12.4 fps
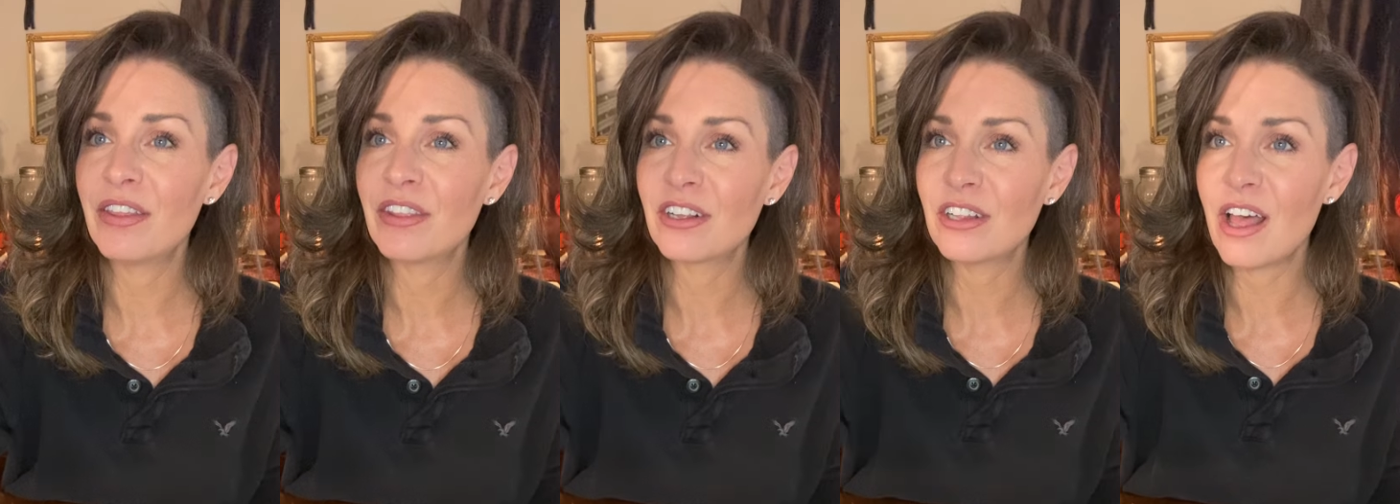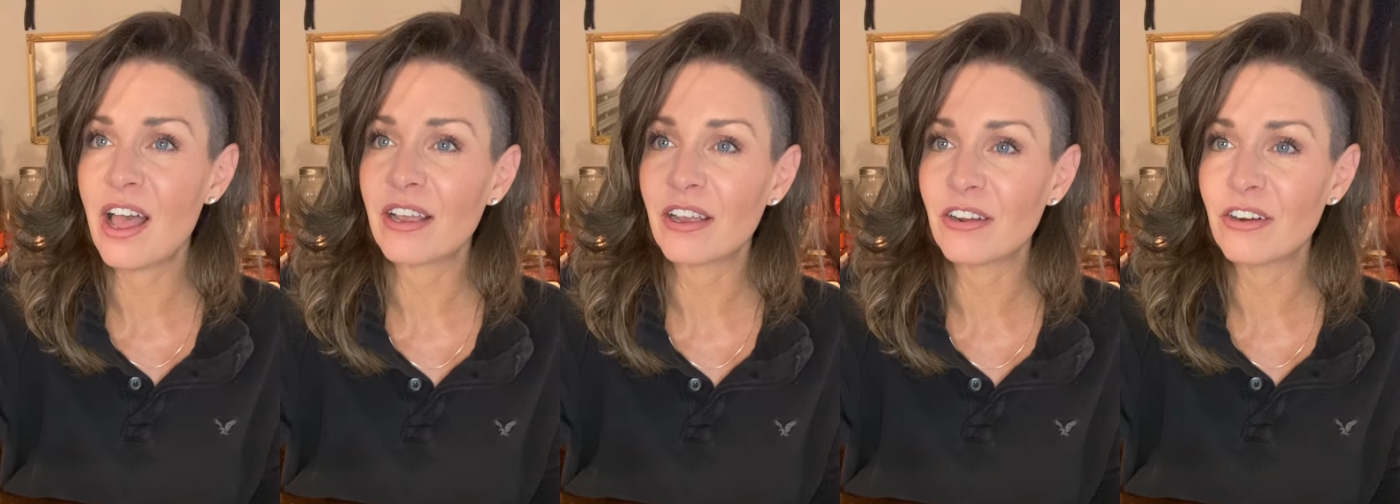the
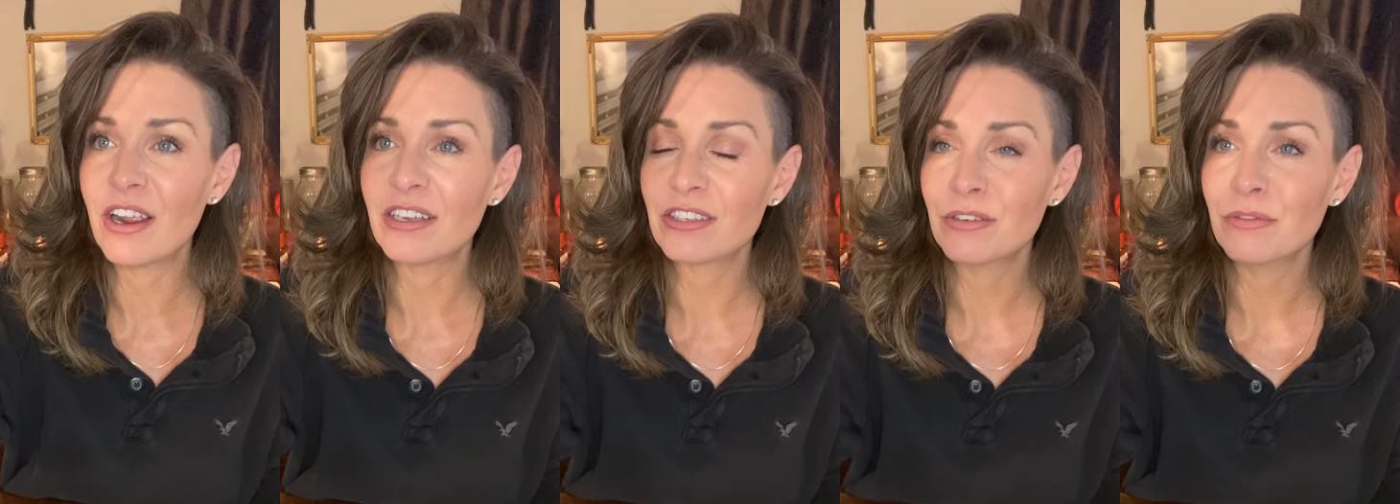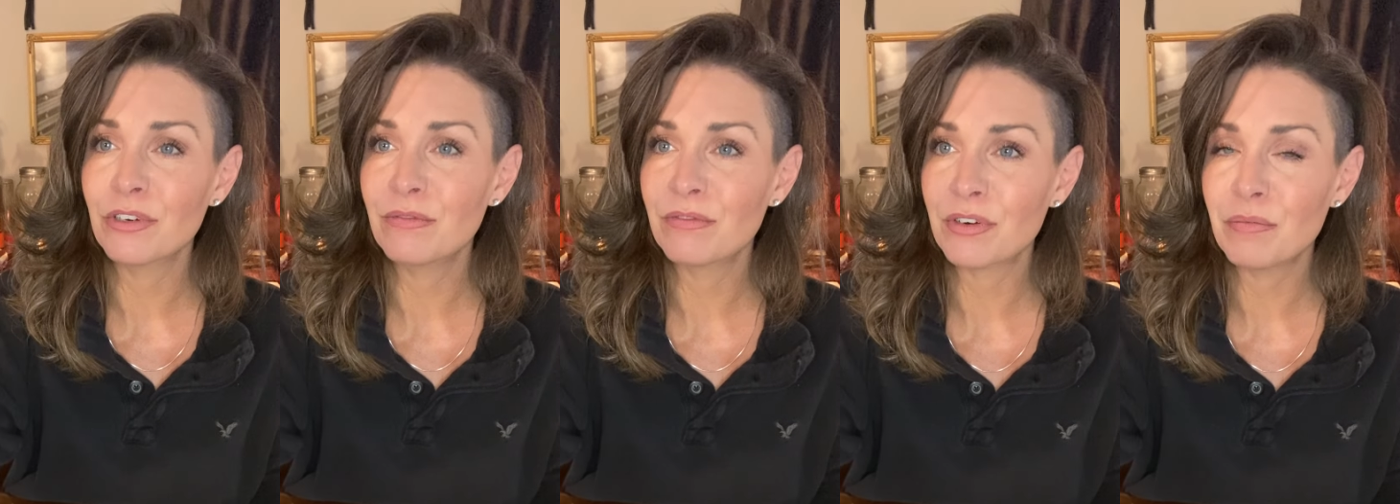clock across the
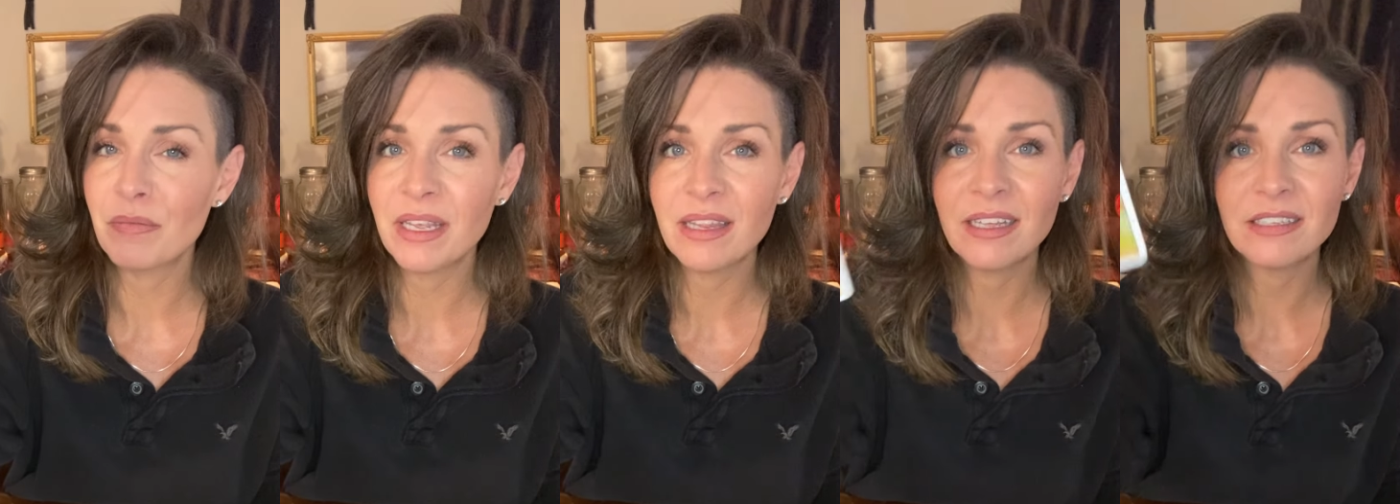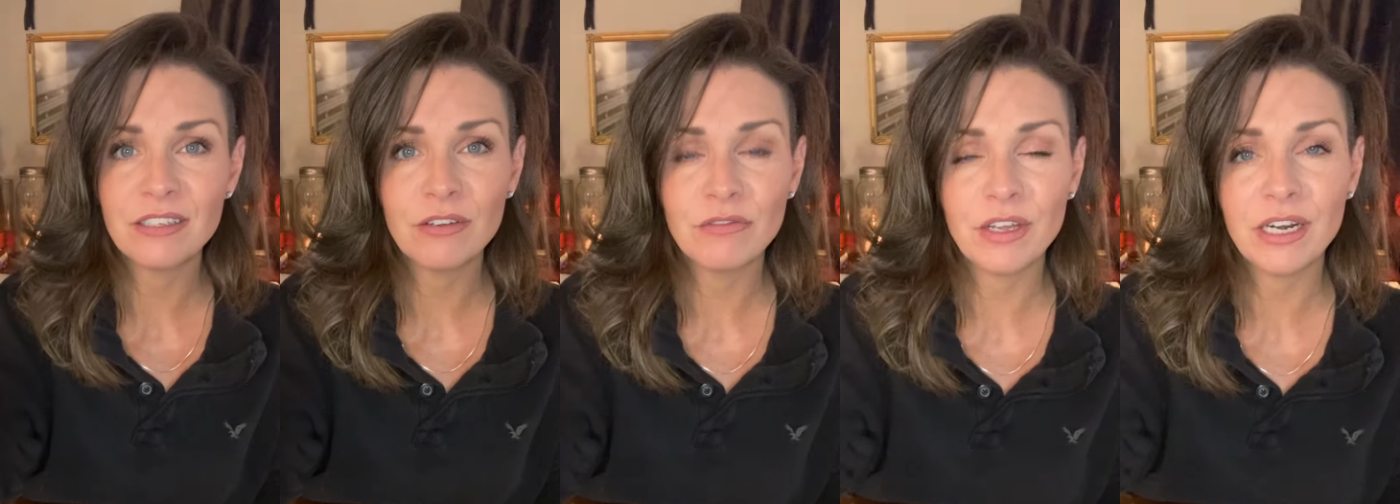room from me. That's
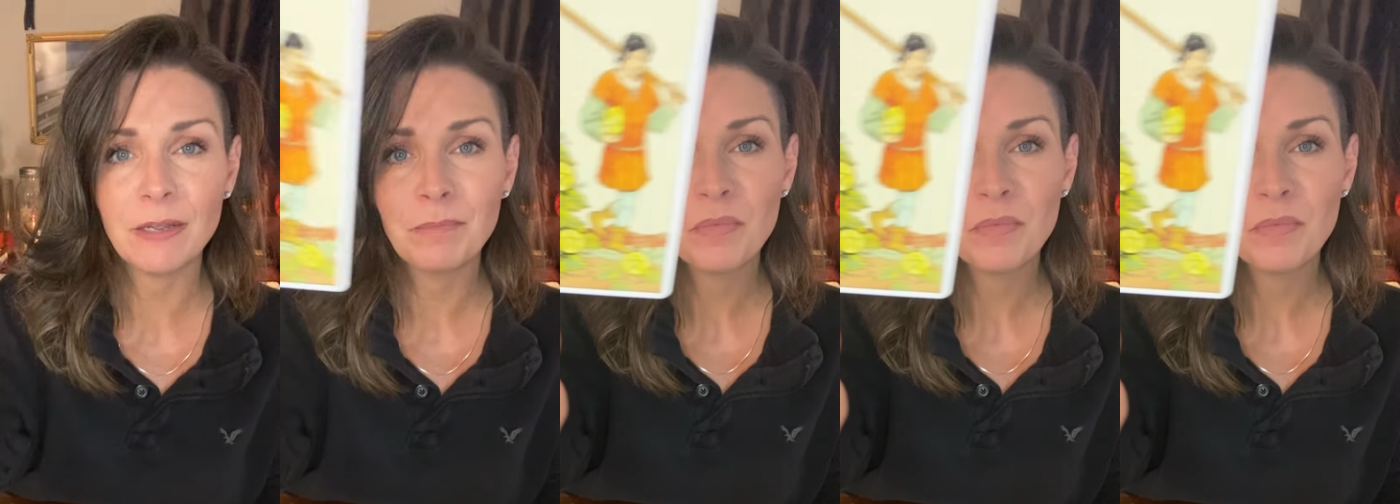so funny.